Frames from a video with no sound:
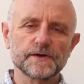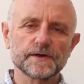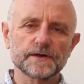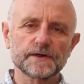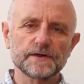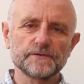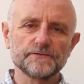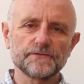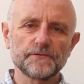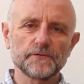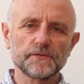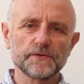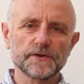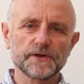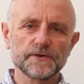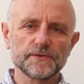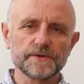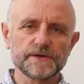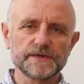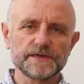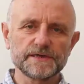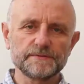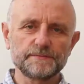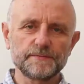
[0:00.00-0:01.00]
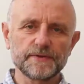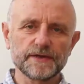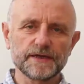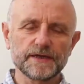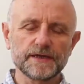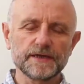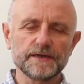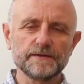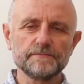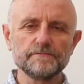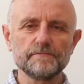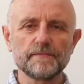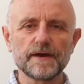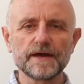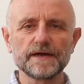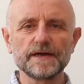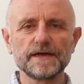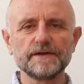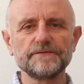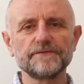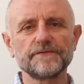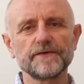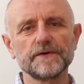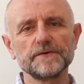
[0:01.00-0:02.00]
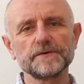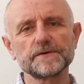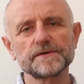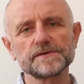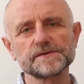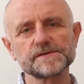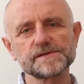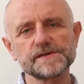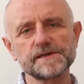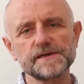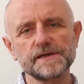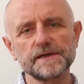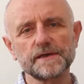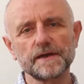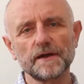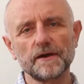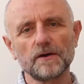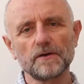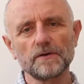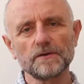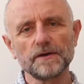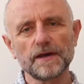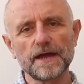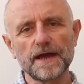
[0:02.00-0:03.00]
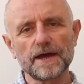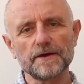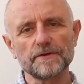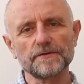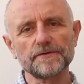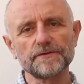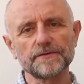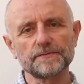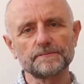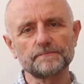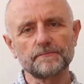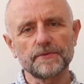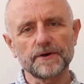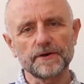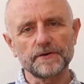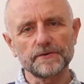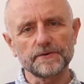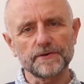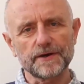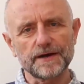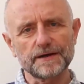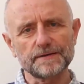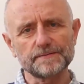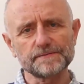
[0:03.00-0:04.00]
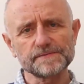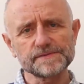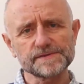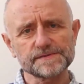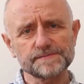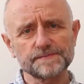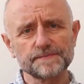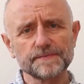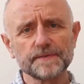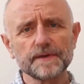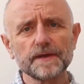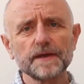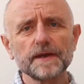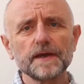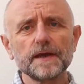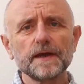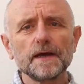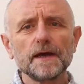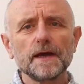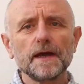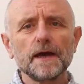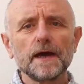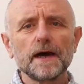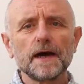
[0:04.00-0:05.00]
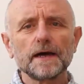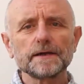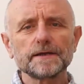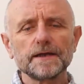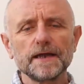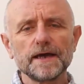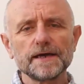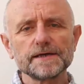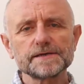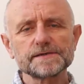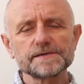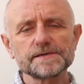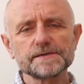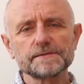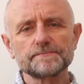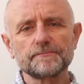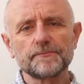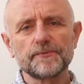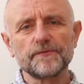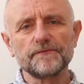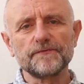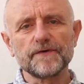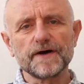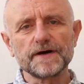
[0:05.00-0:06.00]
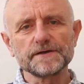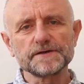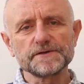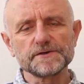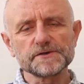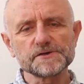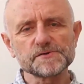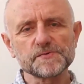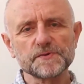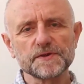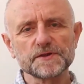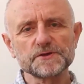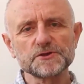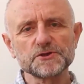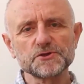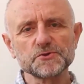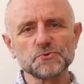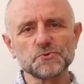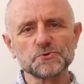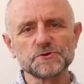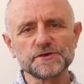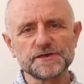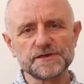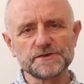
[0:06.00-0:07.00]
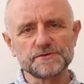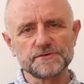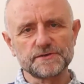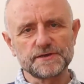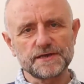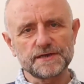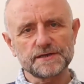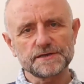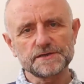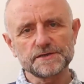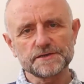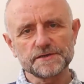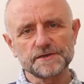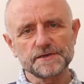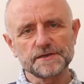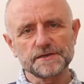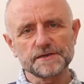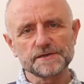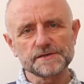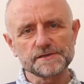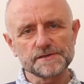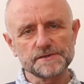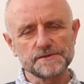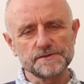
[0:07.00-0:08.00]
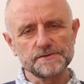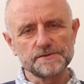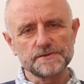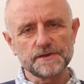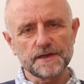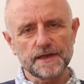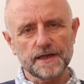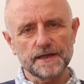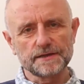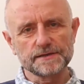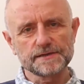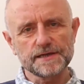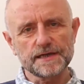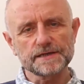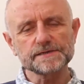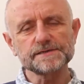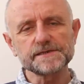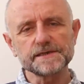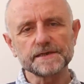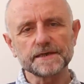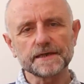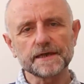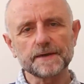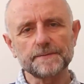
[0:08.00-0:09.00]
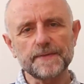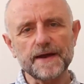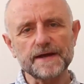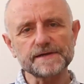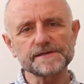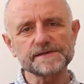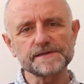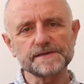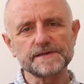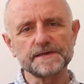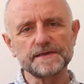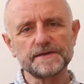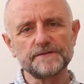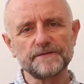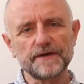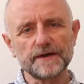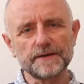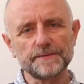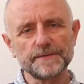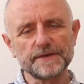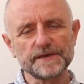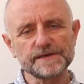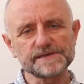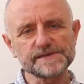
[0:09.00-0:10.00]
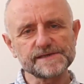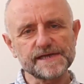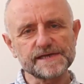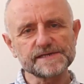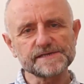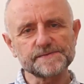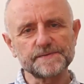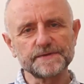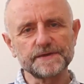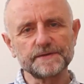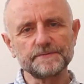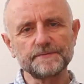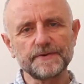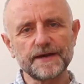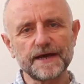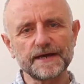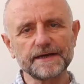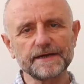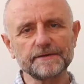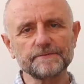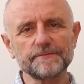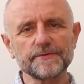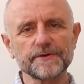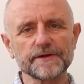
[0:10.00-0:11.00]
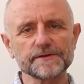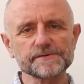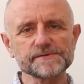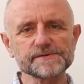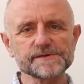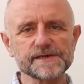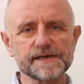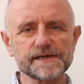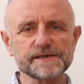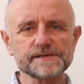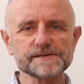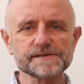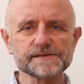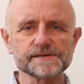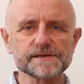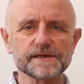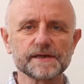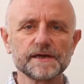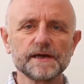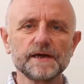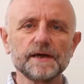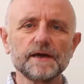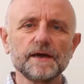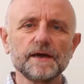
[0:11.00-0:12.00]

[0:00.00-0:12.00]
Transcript: working for UNDP, mainly focusing on health programs. I'd like to provide you just with a short introduction to conducting a capacity development assessment and planning process.